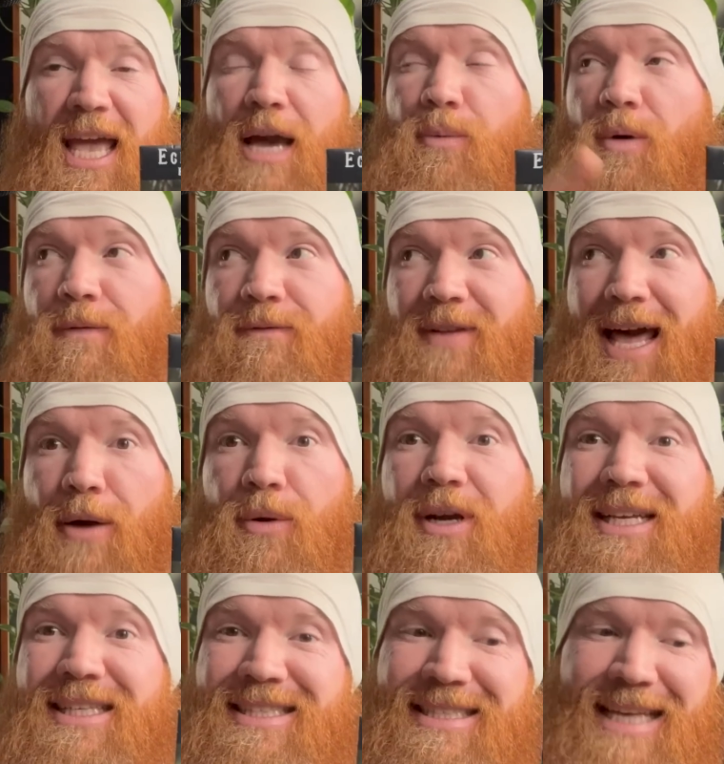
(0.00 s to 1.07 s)
and will flower
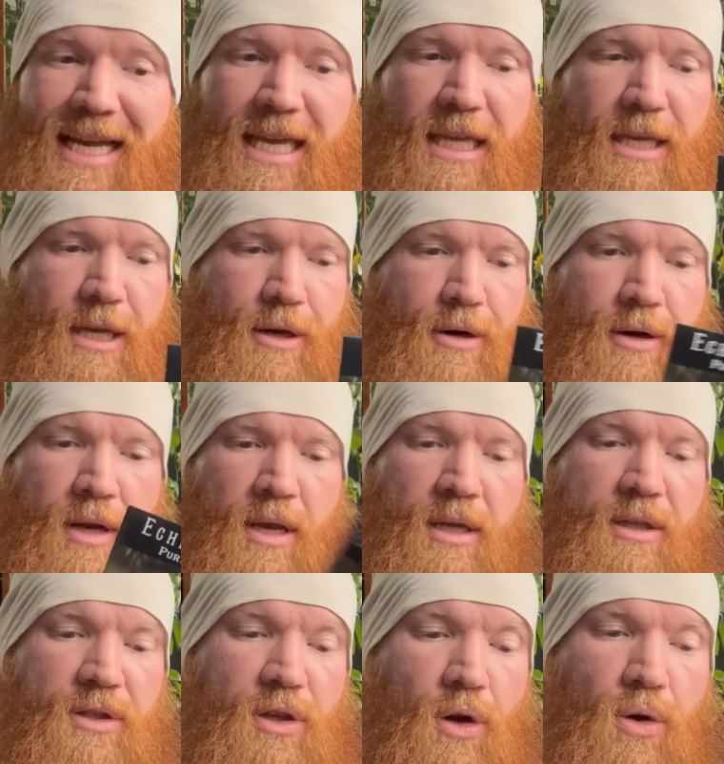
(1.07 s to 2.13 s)
its second year.
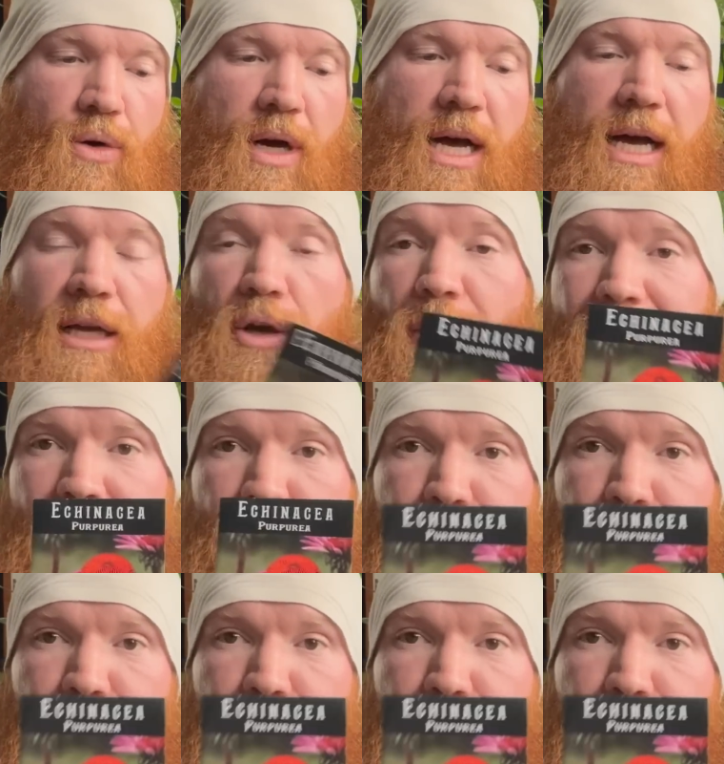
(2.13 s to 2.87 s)
So uh, go ahead and